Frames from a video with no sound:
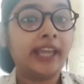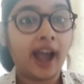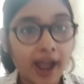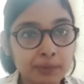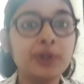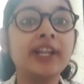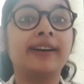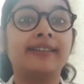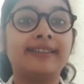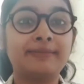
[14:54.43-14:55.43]
So yeah, I
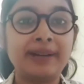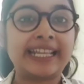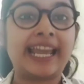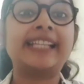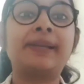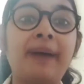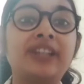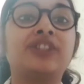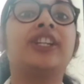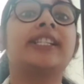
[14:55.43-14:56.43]
would, but as a
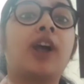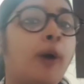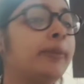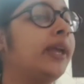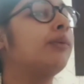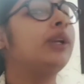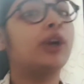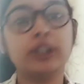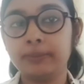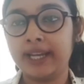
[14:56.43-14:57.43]
passion, as a hobby, I
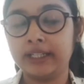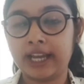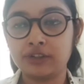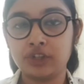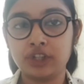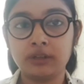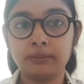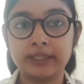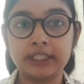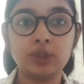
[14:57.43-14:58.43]
will not be attaching
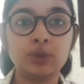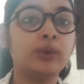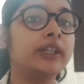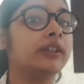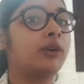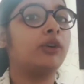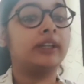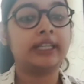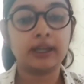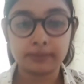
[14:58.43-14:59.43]
money to it
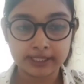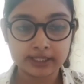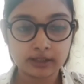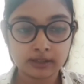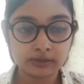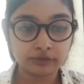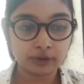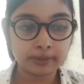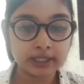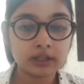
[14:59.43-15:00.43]
or running a business
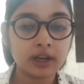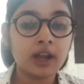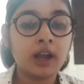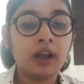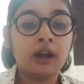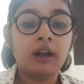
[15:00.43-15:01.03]
from it.